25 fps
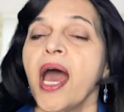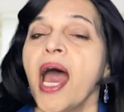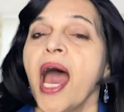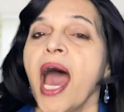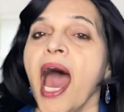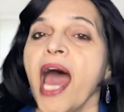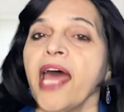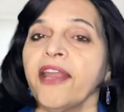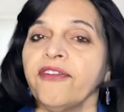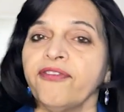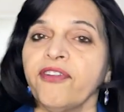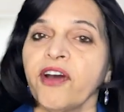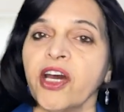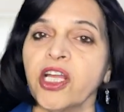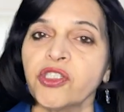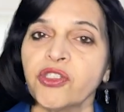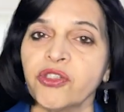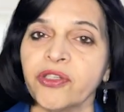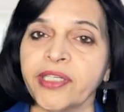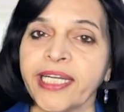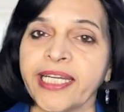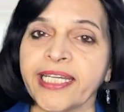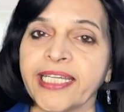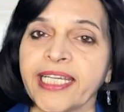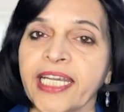
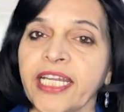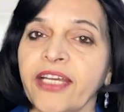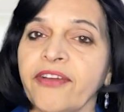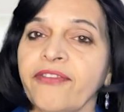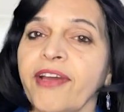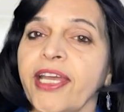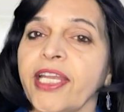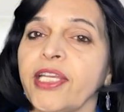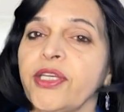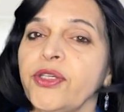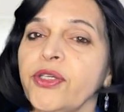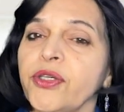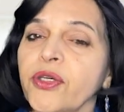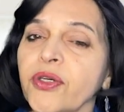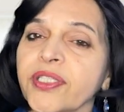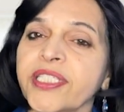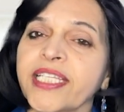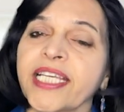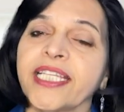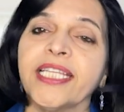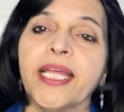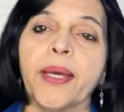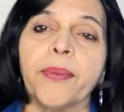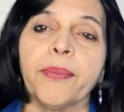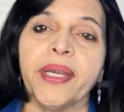Unfortunately, when news
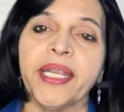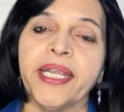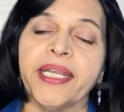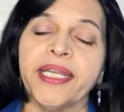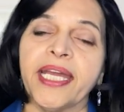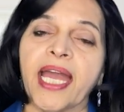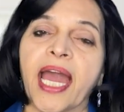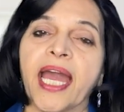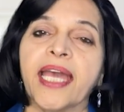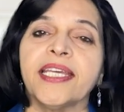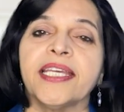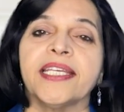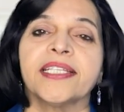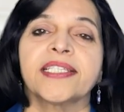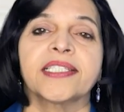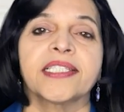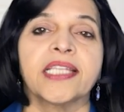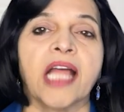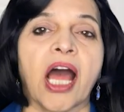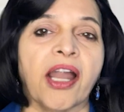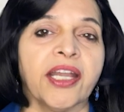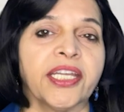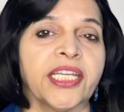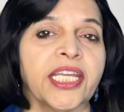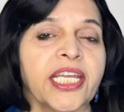in the media is
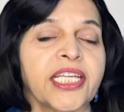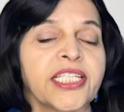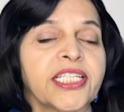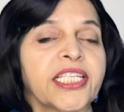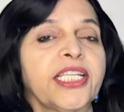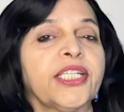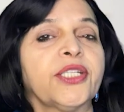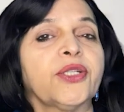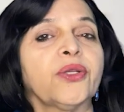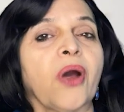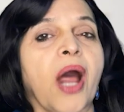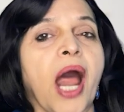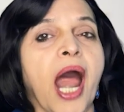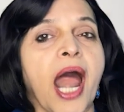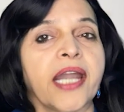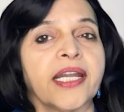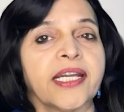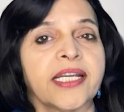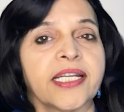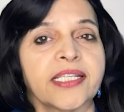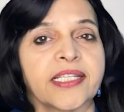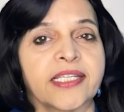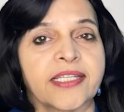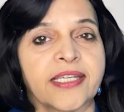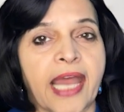not easy to
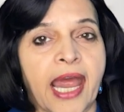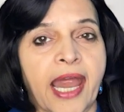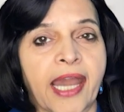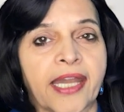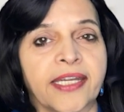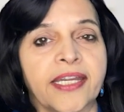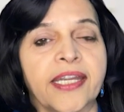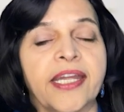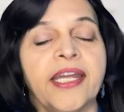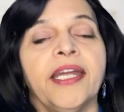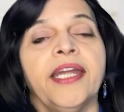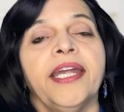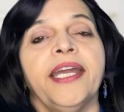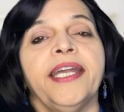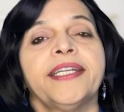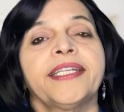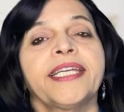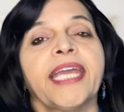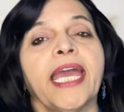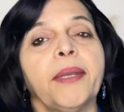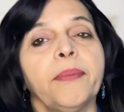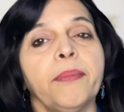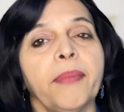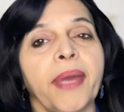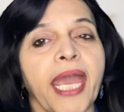understand, it
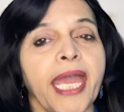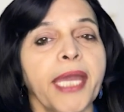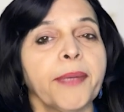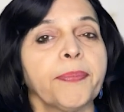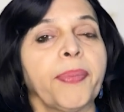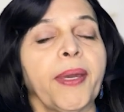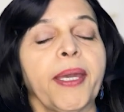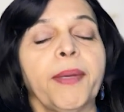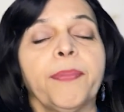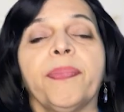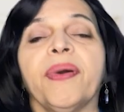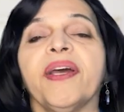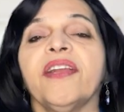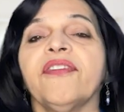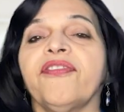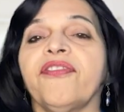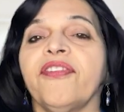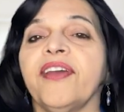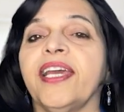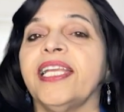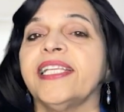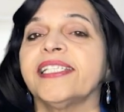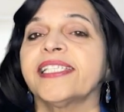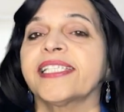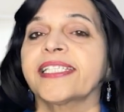can make people
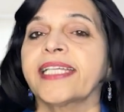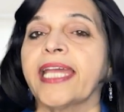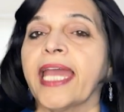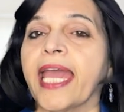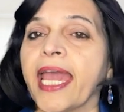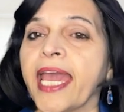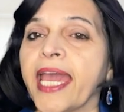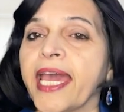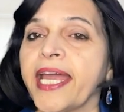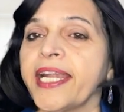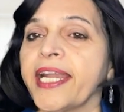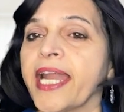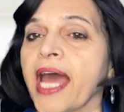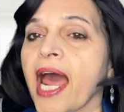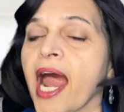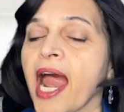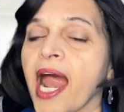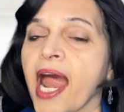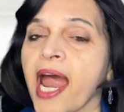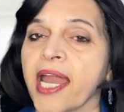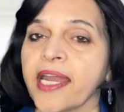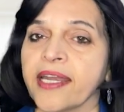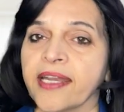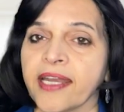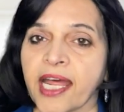feel scared
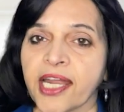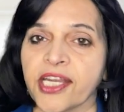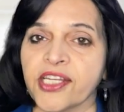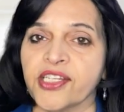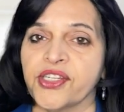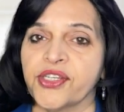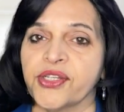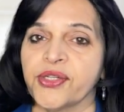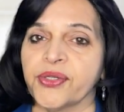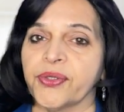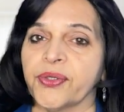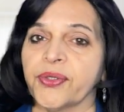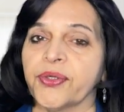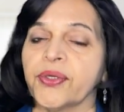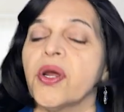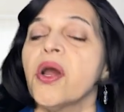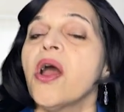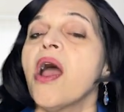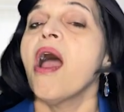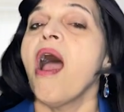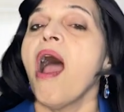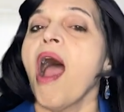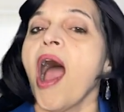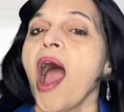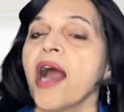and unsure.
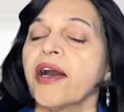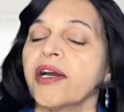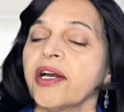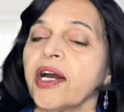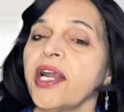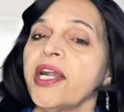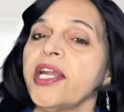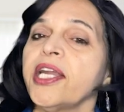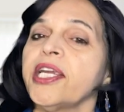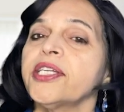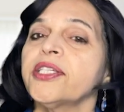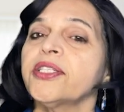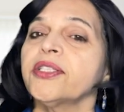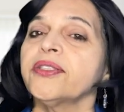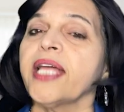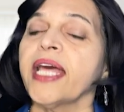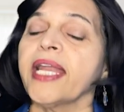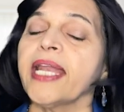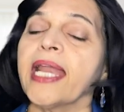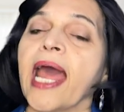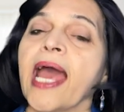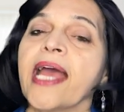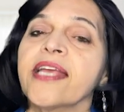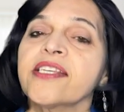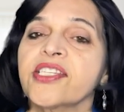According to the
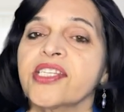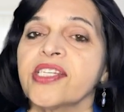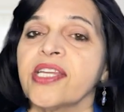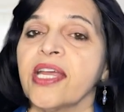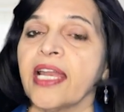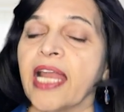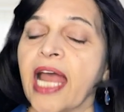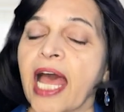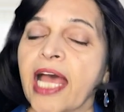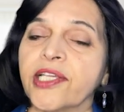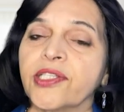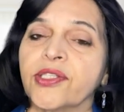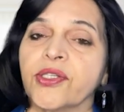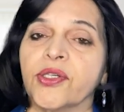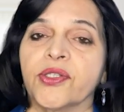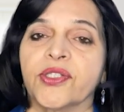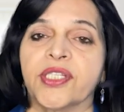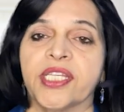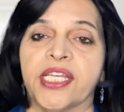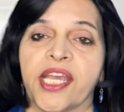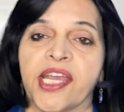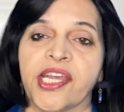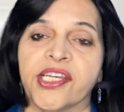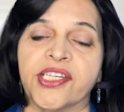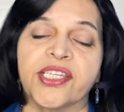National
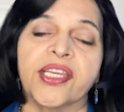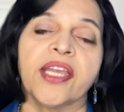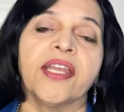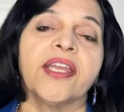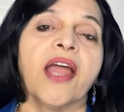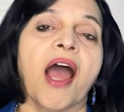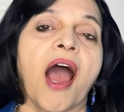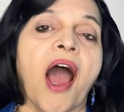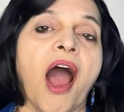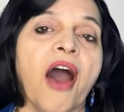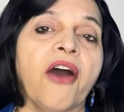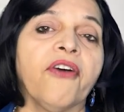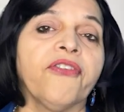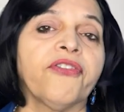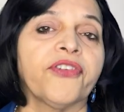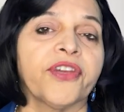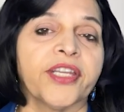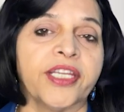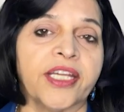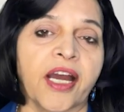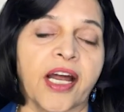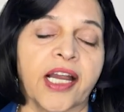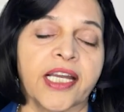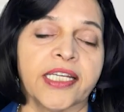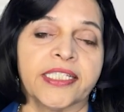Association of
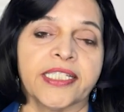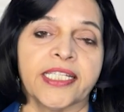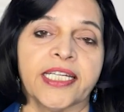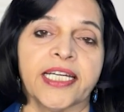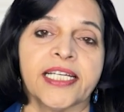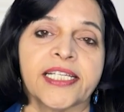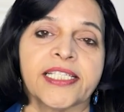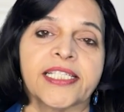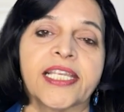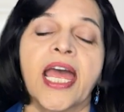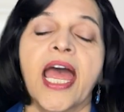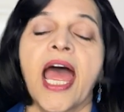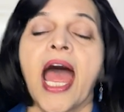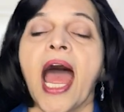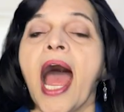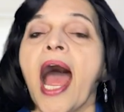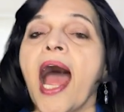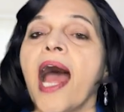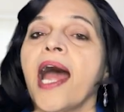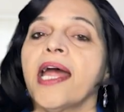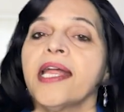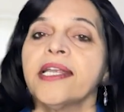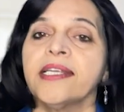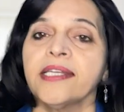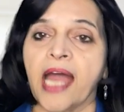Realtors,
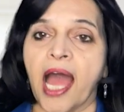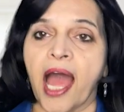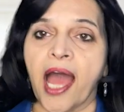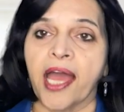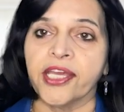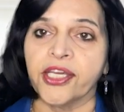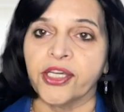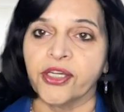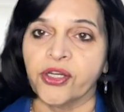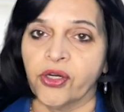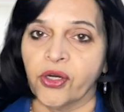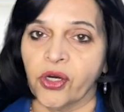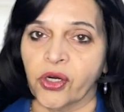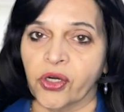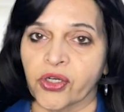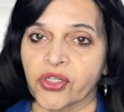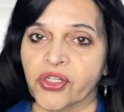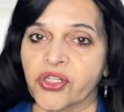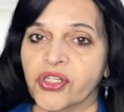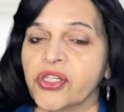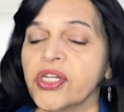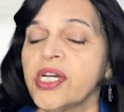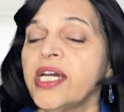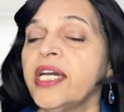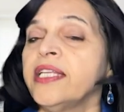and I
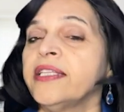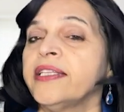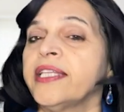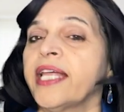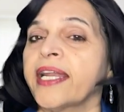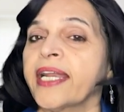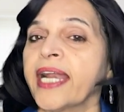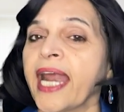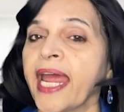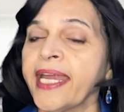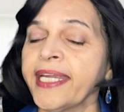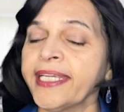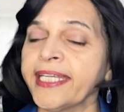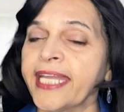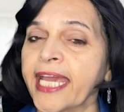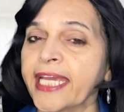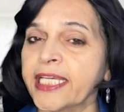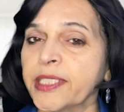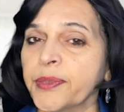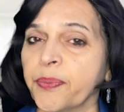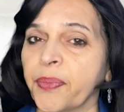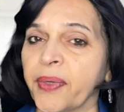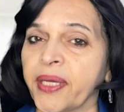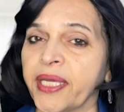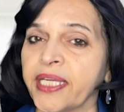quote, the right
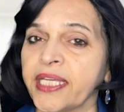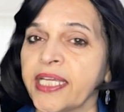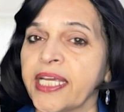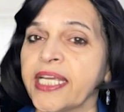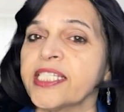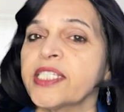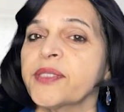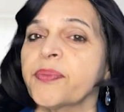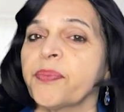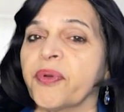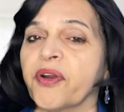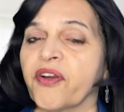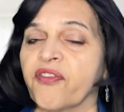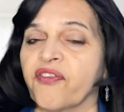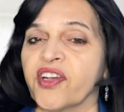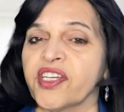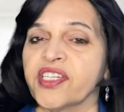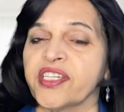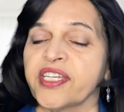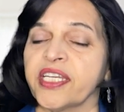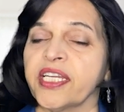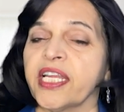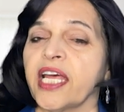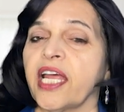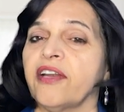experienced
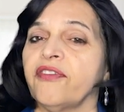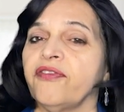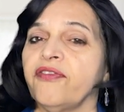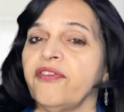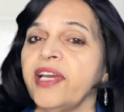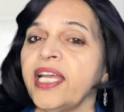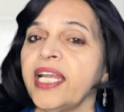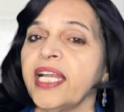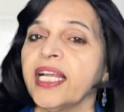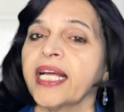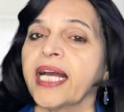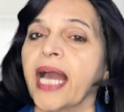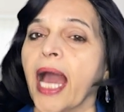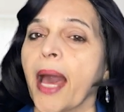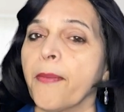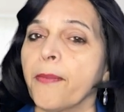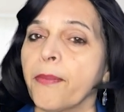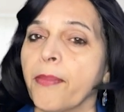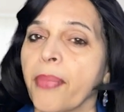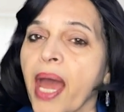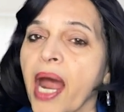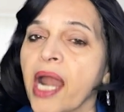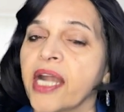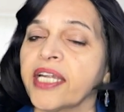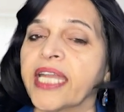professional will
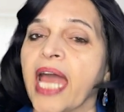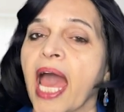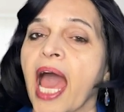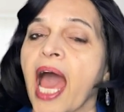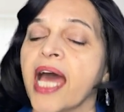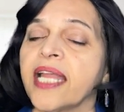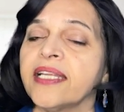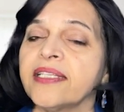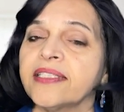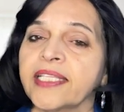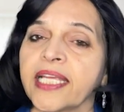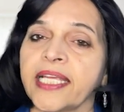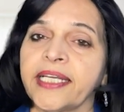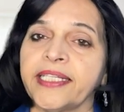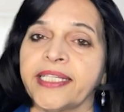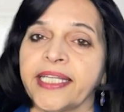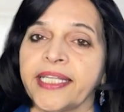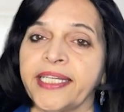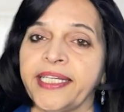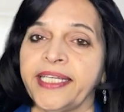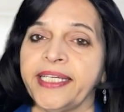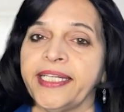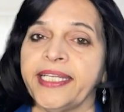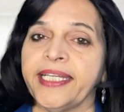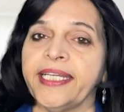combat
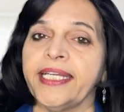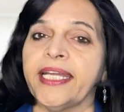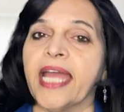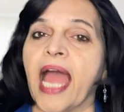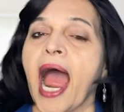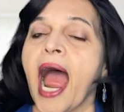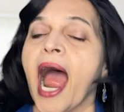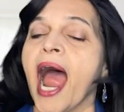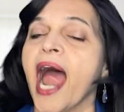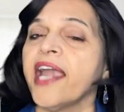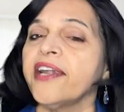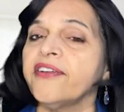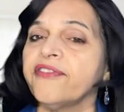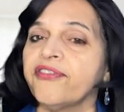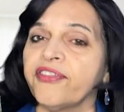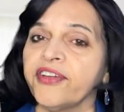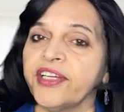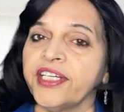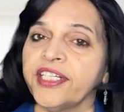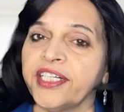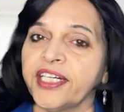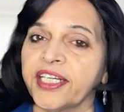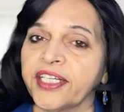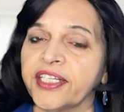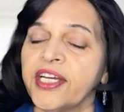uncertainty and
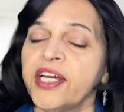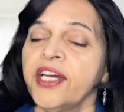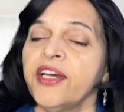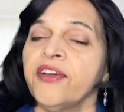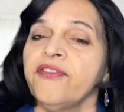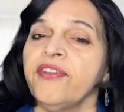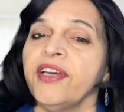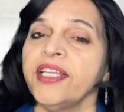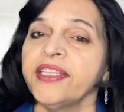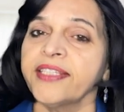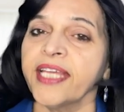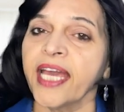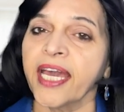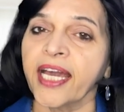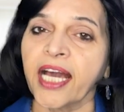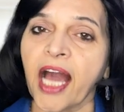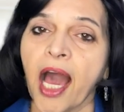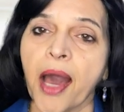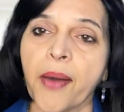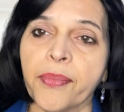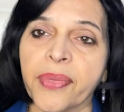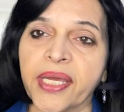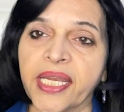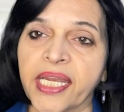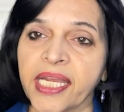fear with a
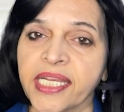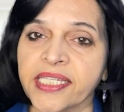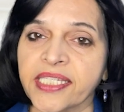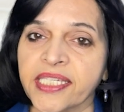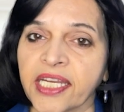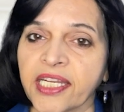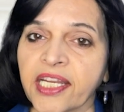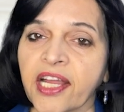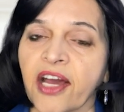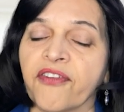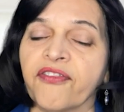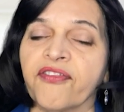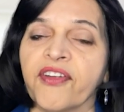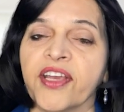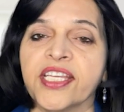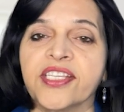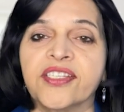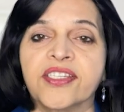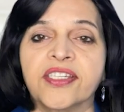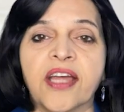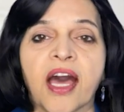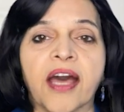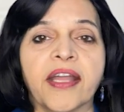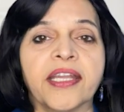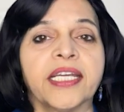combination of
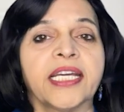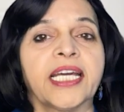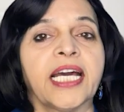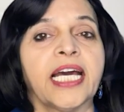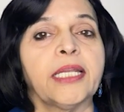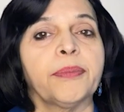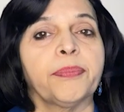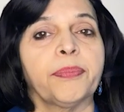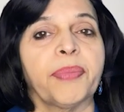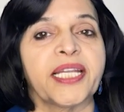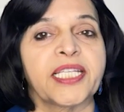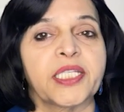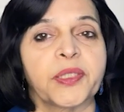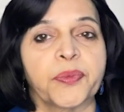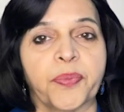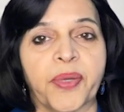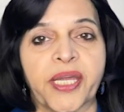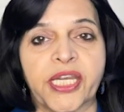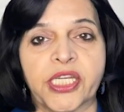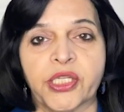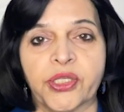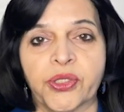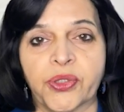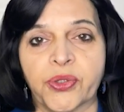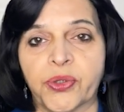historical
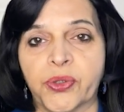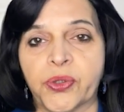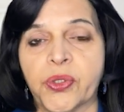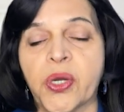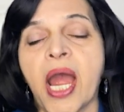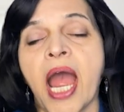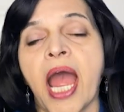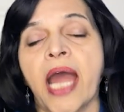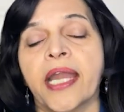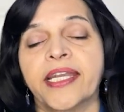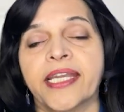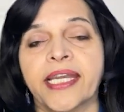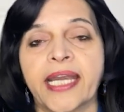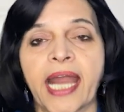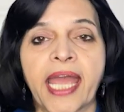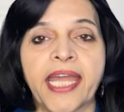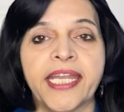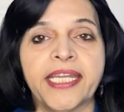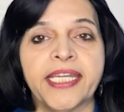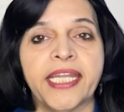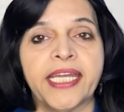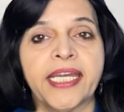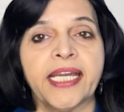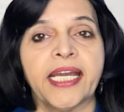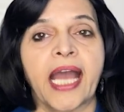perspective,
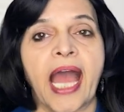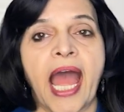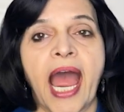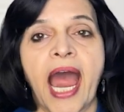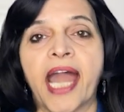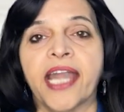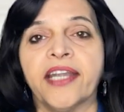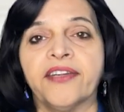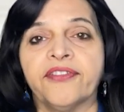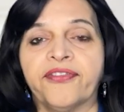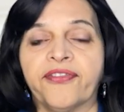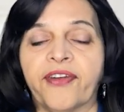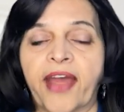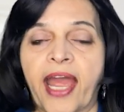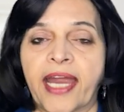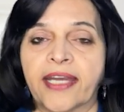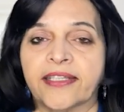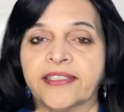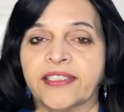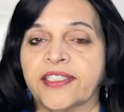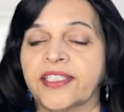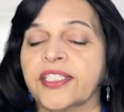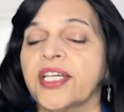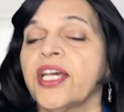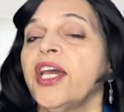training, and facts.